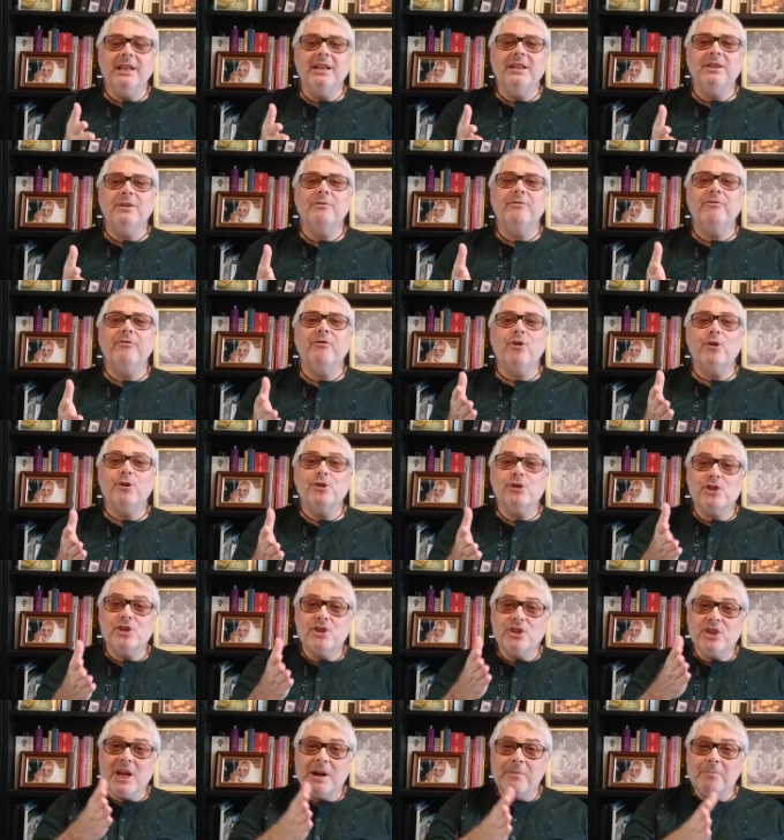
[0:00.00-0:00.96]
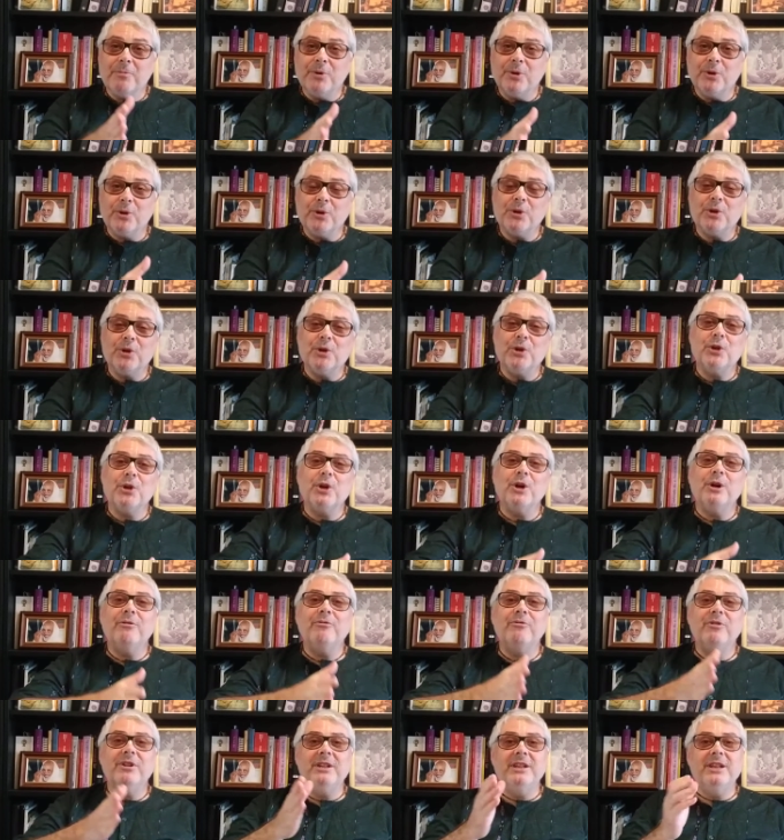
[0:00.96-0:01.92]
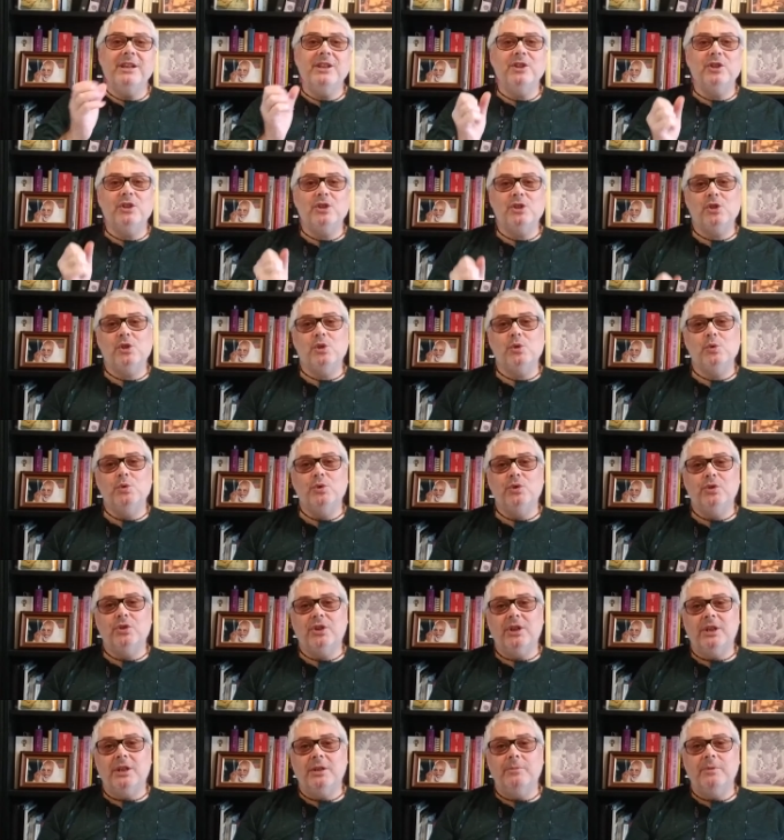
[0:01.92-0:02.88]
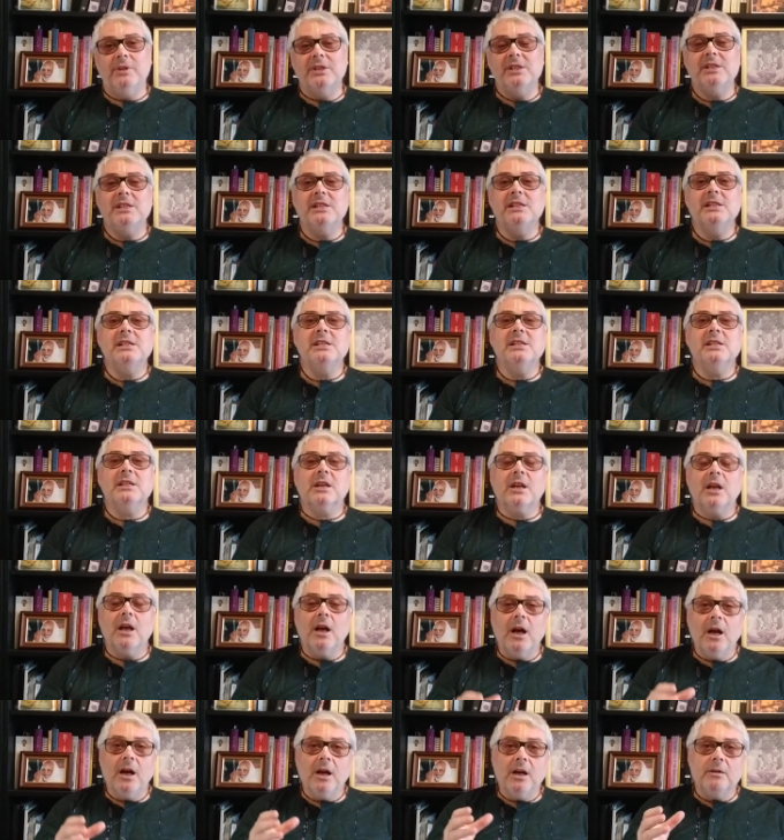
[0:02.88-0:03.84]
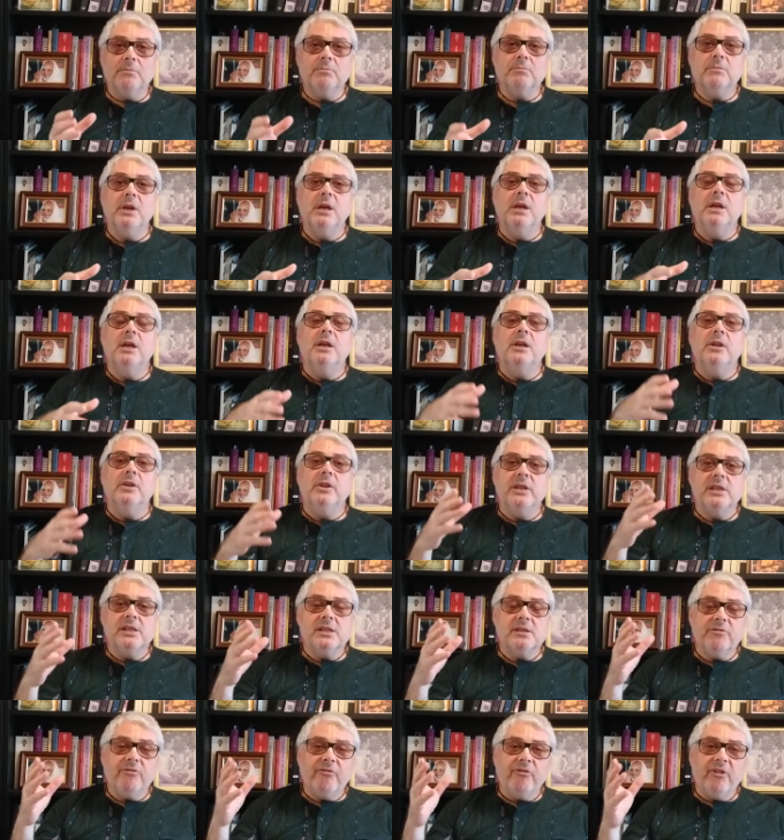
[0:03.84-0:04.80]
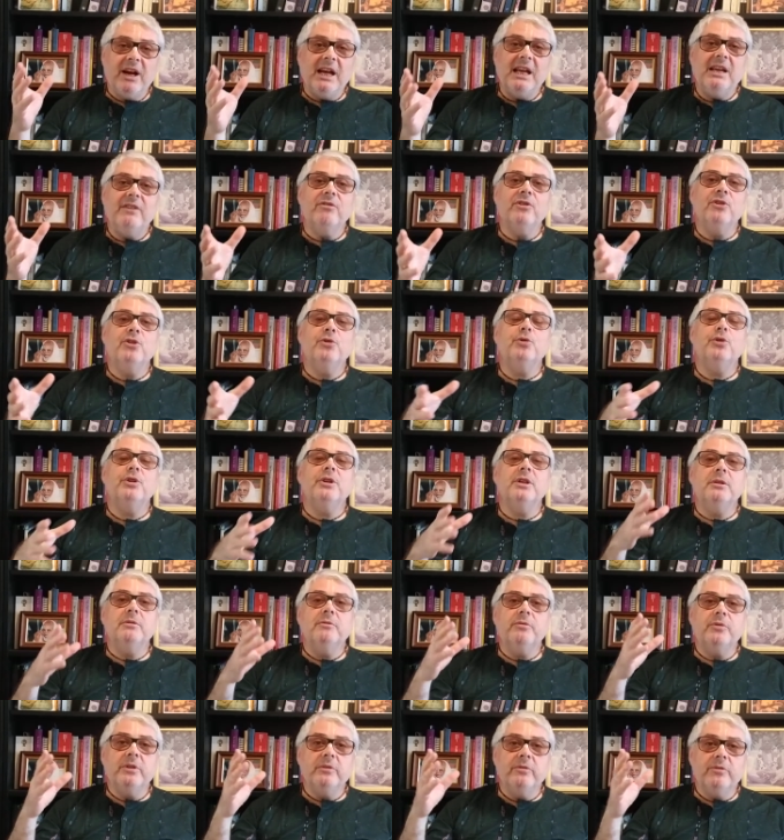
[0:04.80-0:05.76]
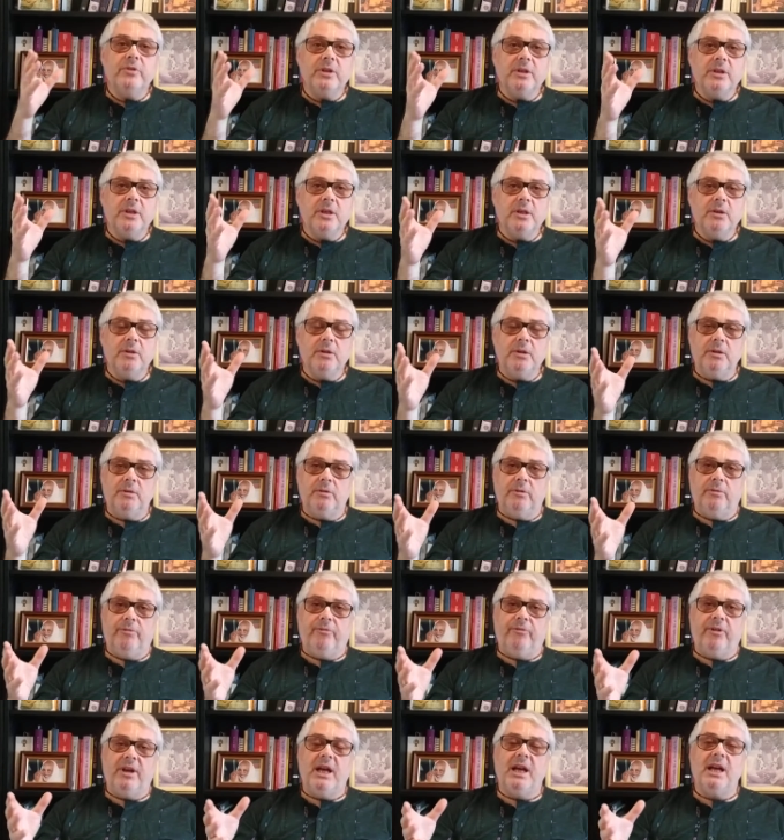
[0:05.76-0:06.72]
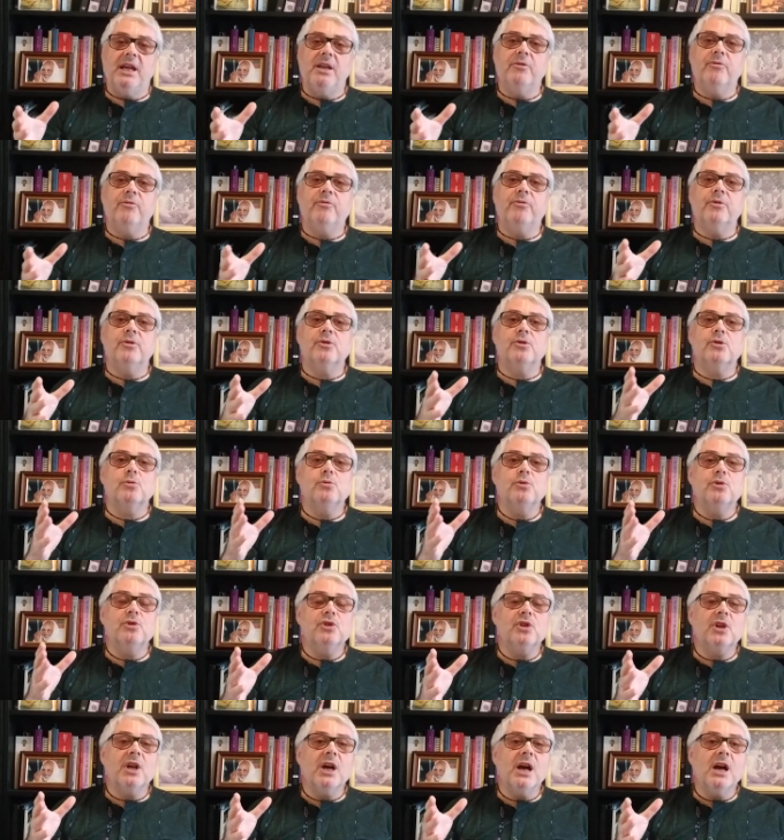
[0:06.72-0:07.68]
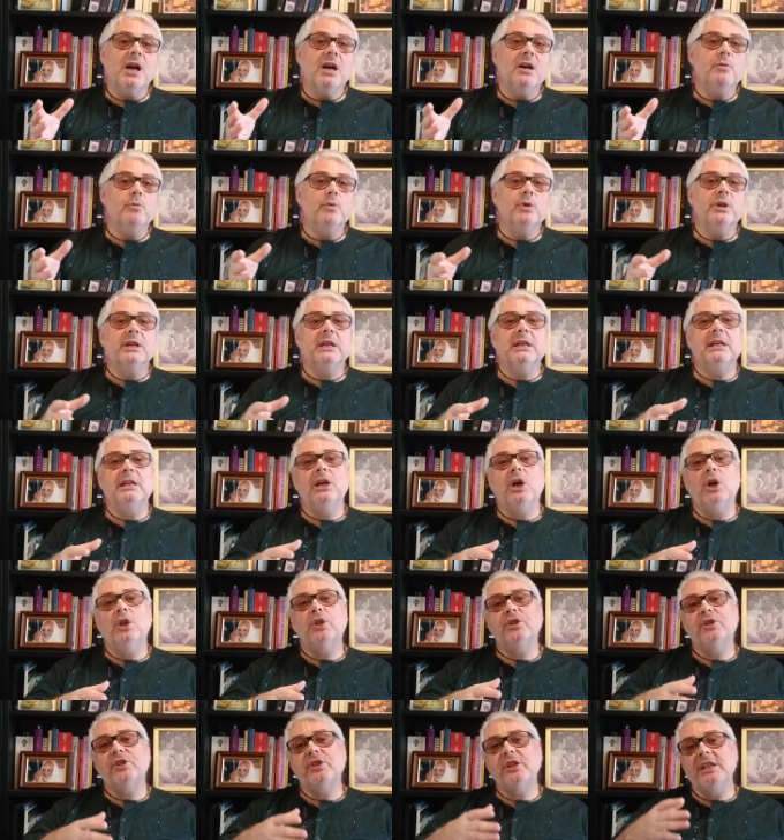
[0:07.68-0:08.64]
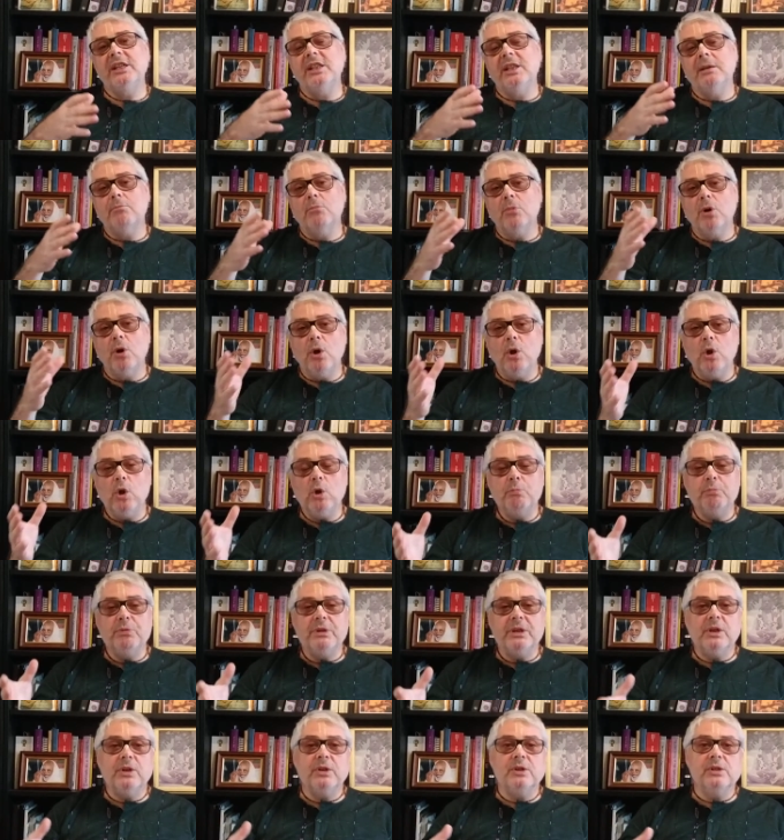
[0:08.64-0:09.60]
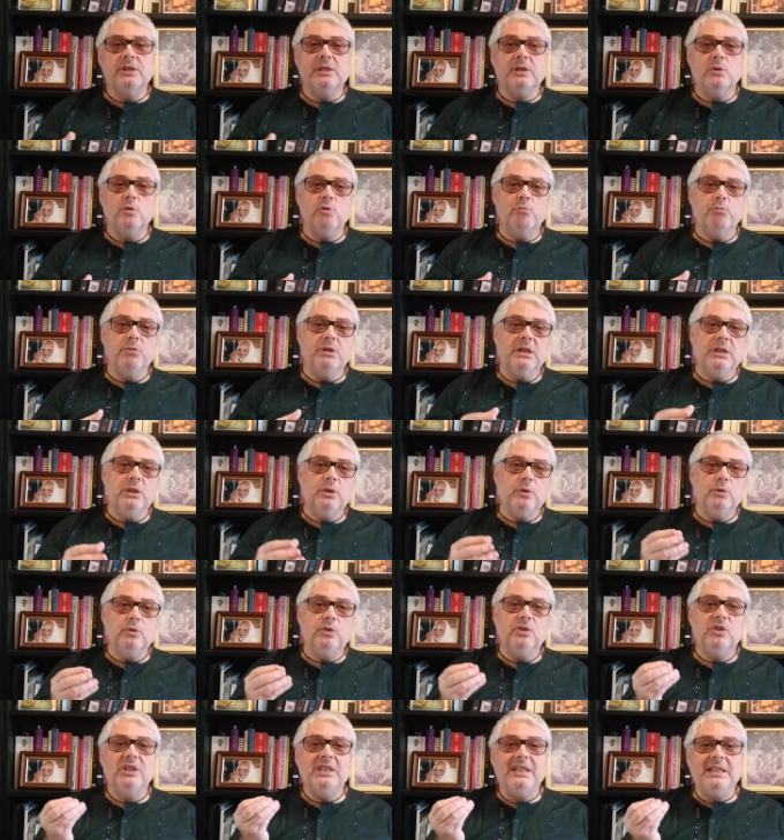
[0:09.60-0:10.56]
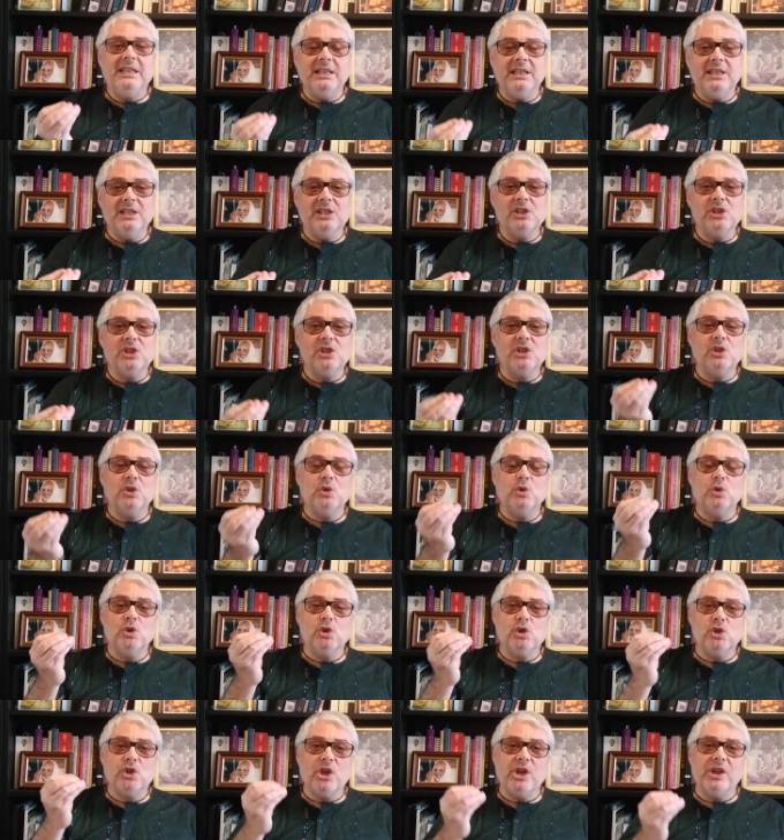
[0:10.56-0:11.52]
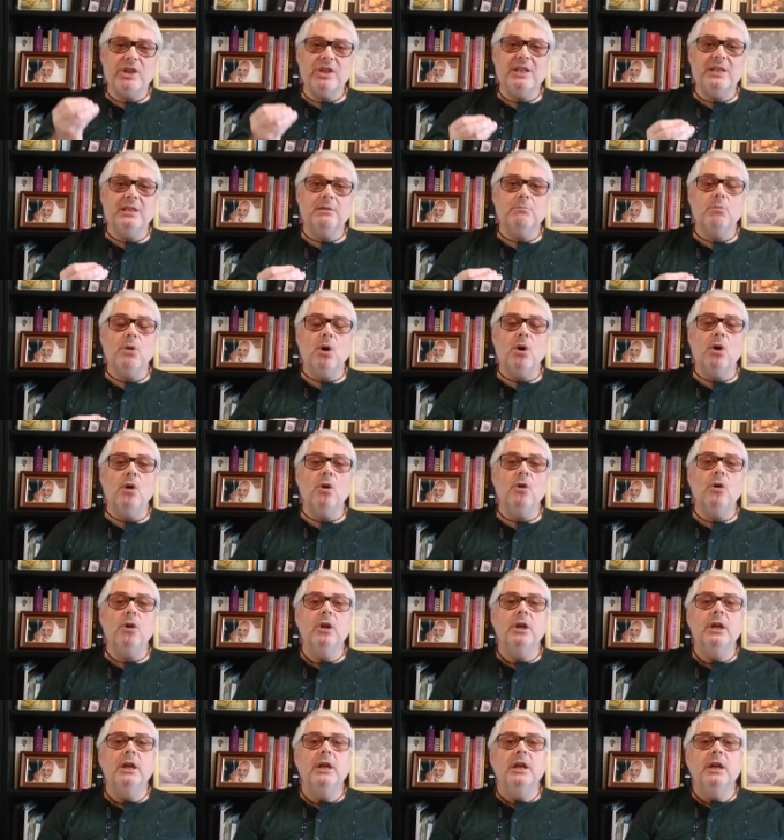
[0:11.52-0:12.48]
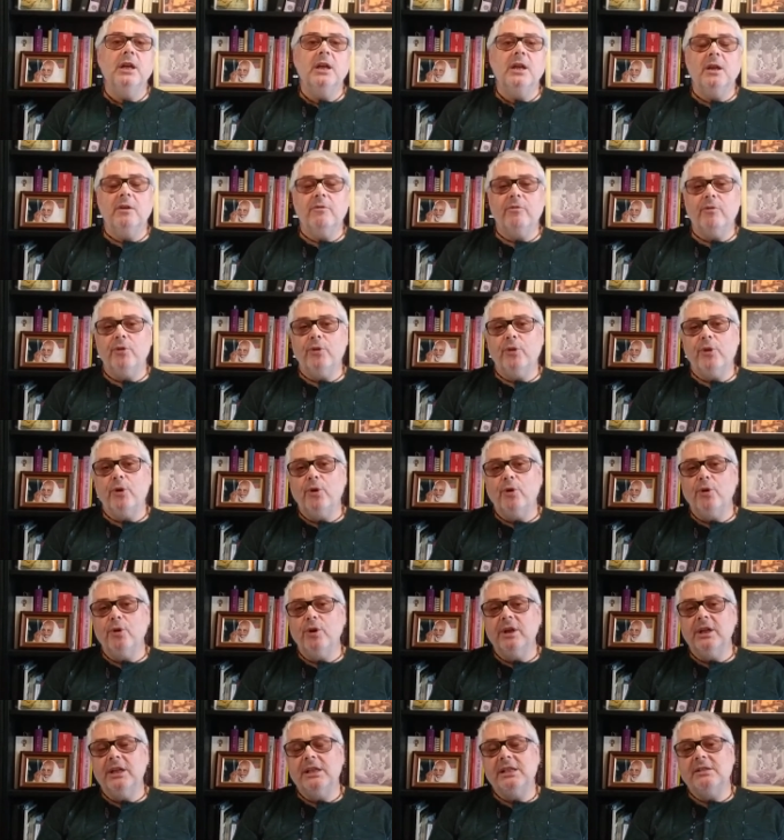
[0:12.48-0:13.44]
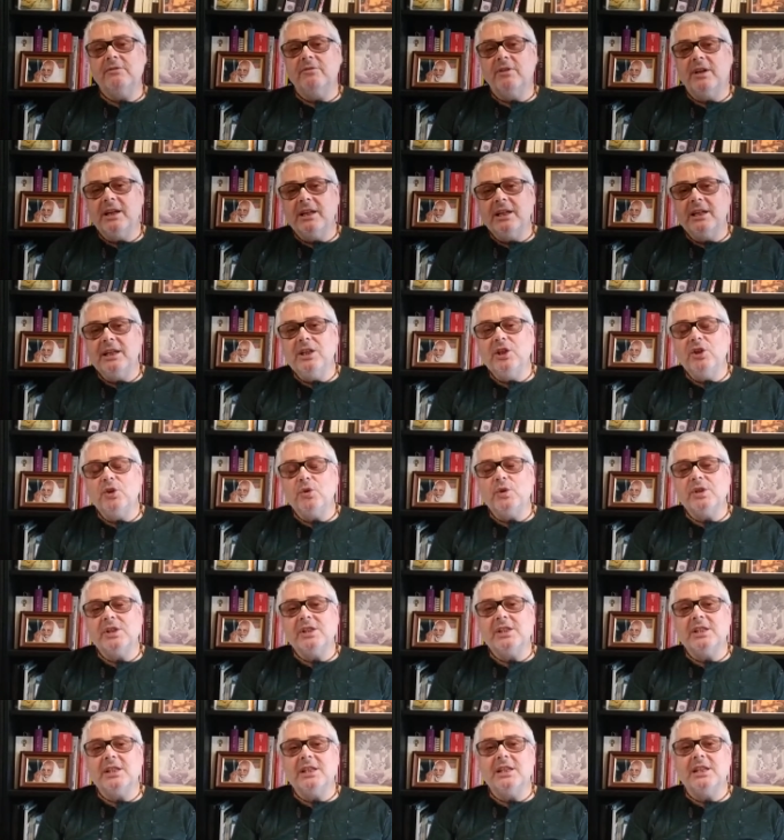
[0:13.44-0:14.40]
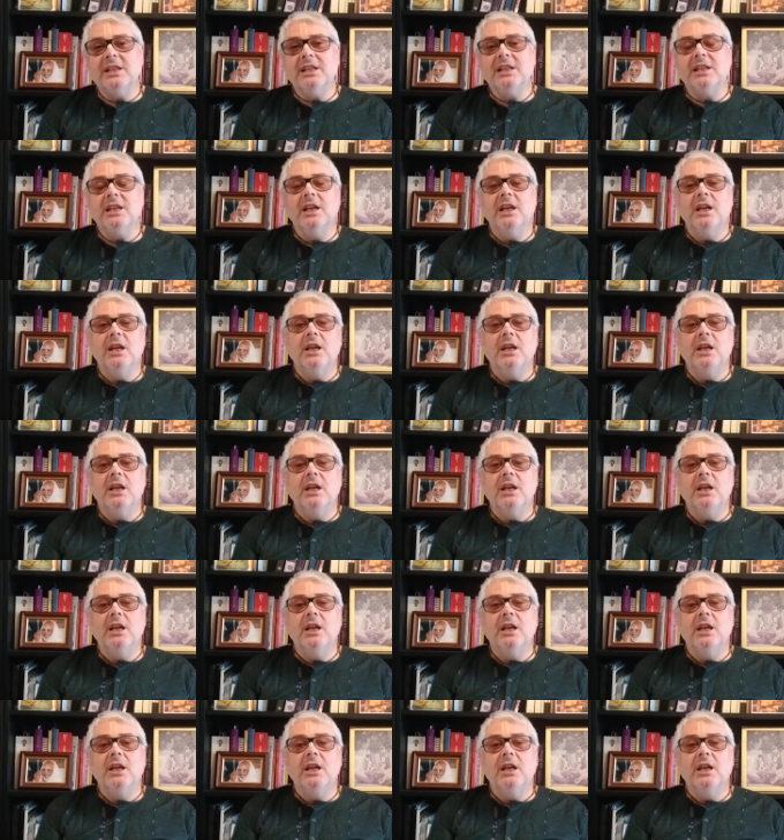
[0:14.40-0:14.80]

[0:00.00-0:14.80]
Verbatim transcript: the first chapter of Vedanta Sutra. This is um, there's 555 sutra. We cannot see them all because it will be too tedious to study them all, even though it is very interesting.